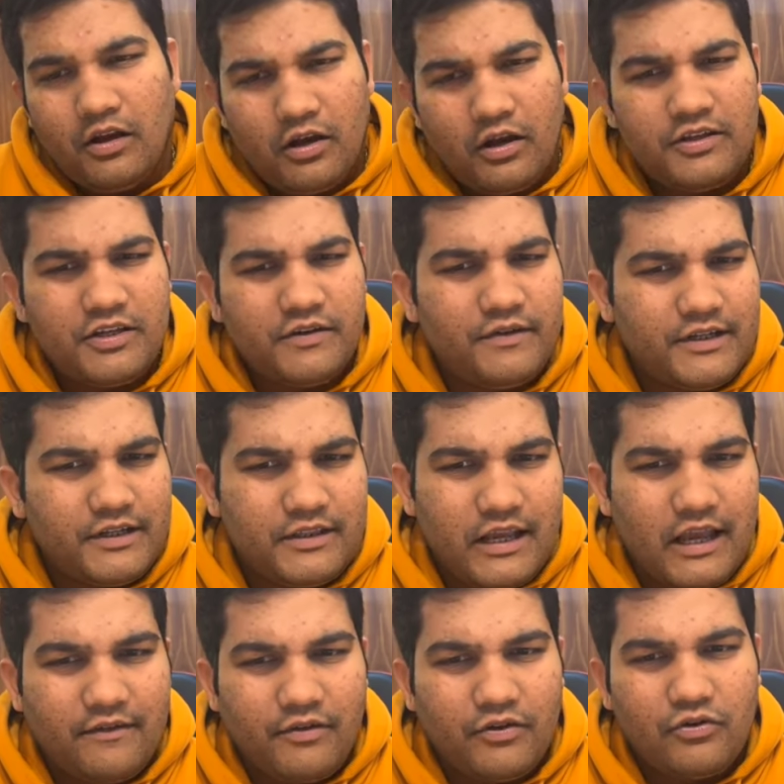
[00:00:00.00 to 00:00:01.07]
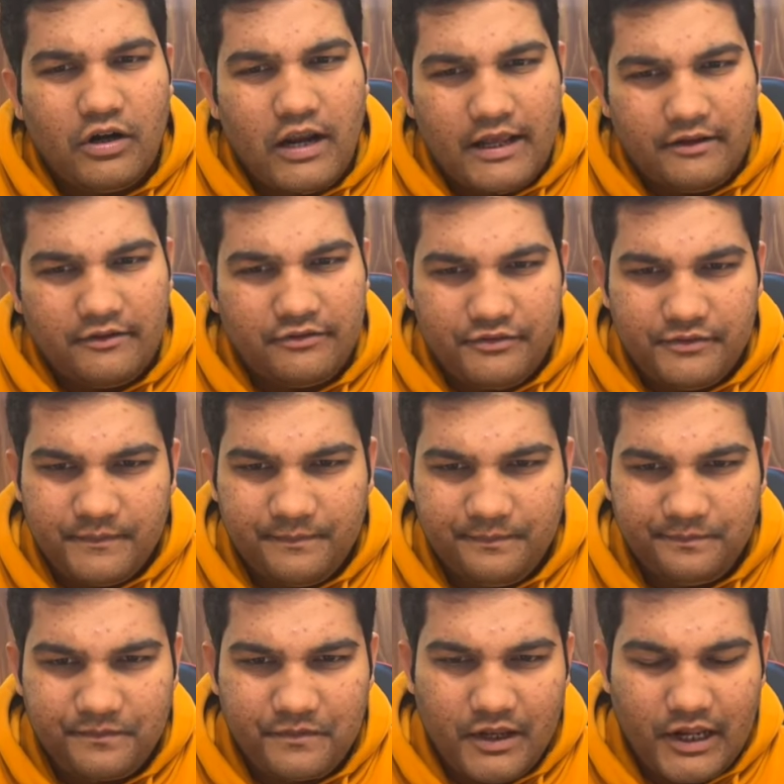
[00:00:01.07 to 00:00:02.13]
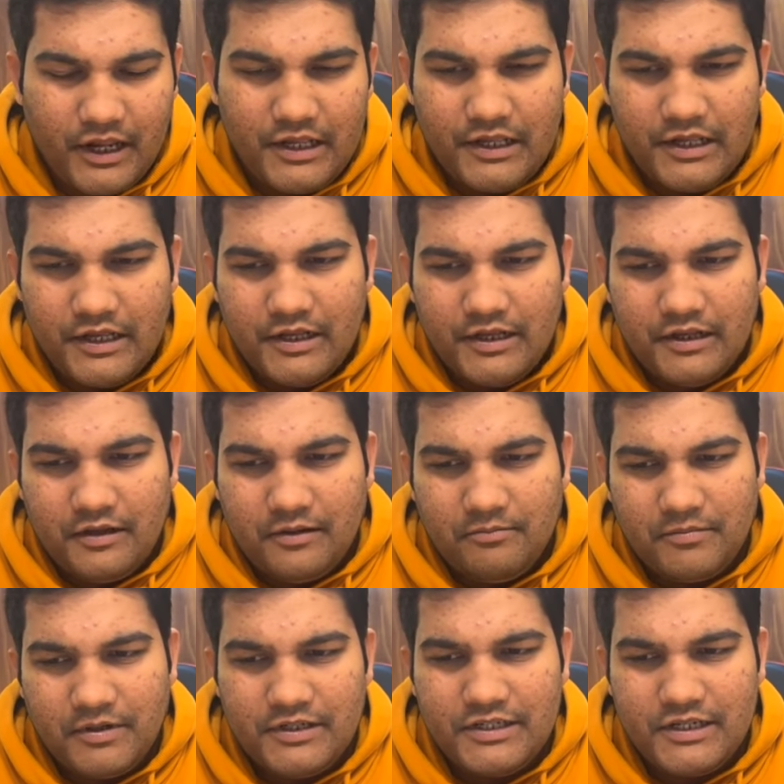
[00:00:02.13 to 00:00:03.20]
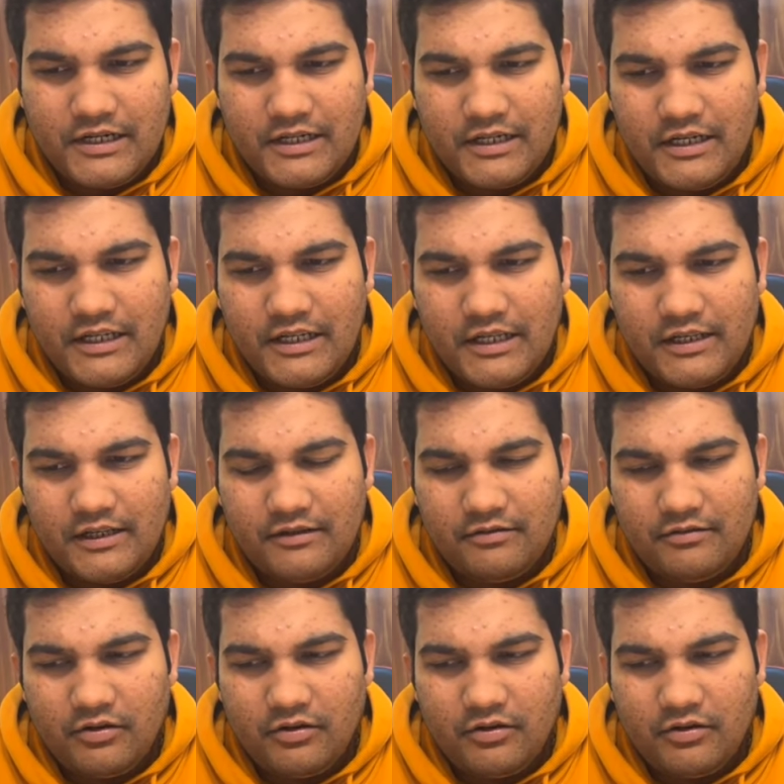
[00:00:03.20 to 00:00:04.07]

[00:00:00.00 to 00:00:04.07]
longevity they have a good life but generally